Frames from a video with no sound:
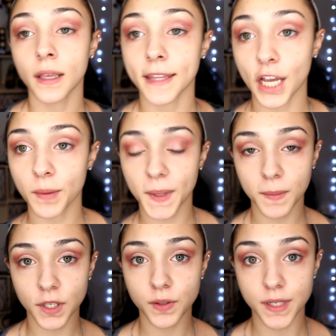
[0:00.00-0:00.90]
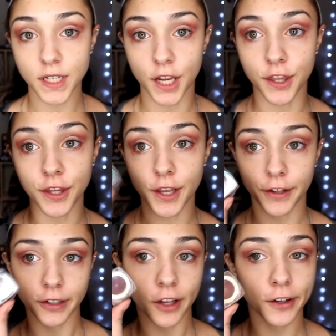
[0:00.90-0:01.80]
Now I'm going to be using
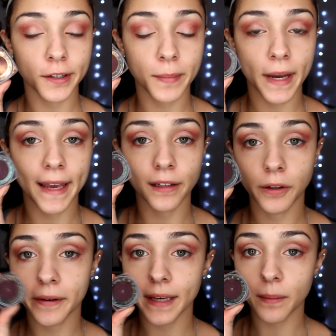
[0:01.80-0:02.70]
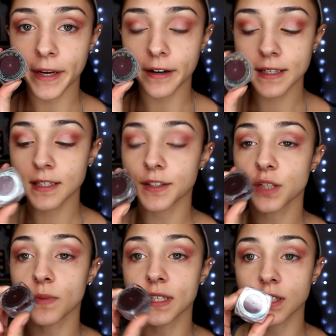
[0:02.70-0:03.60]
another color by L'Oreal Paris, and
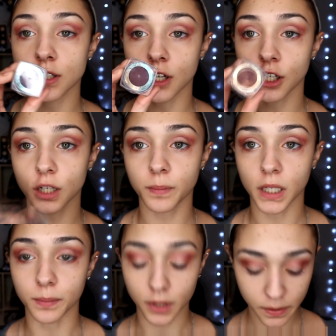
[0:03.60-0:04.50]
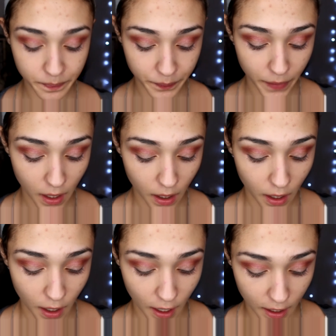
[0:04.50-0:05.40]
this one is a darker purple.
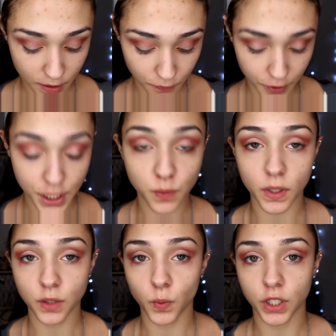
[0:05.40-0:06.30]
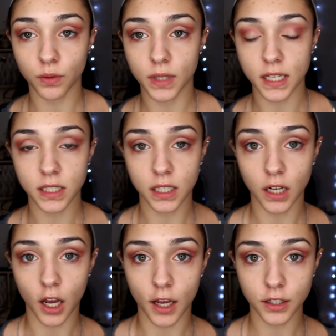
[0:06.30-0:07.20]
And for this one, when you dust
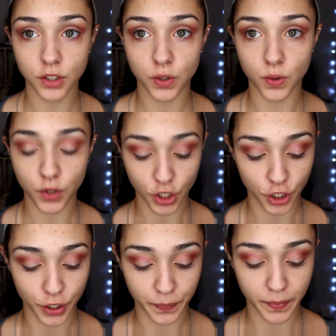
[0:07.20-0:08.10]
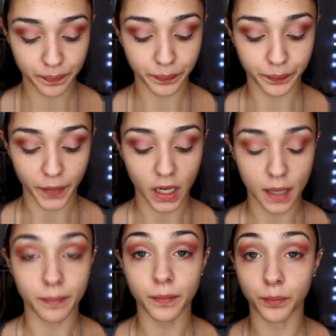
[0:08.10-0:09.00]
it onto your
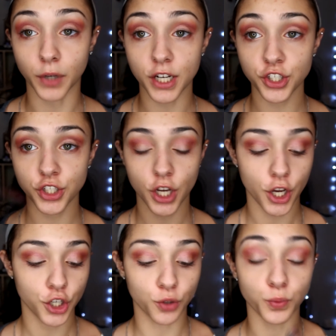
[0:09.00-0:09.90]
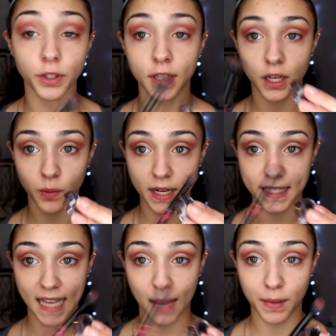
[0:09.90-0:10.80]
brush, you're really going to want to
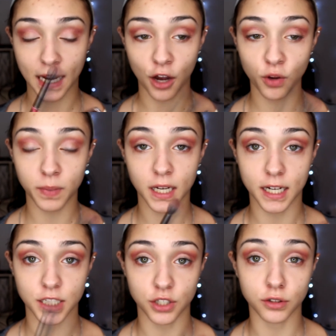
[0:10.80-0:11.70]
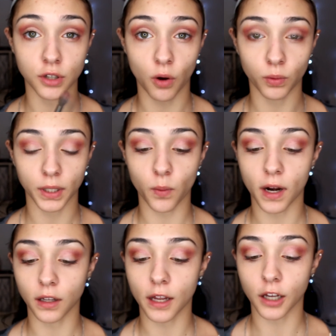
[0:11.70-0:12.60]
tap it out because you don't really
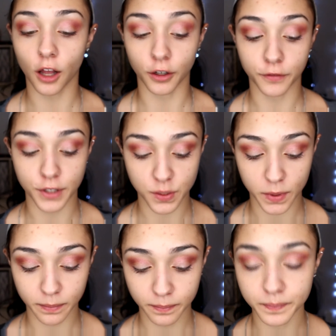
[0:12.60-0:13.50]
want a lot of color for this one.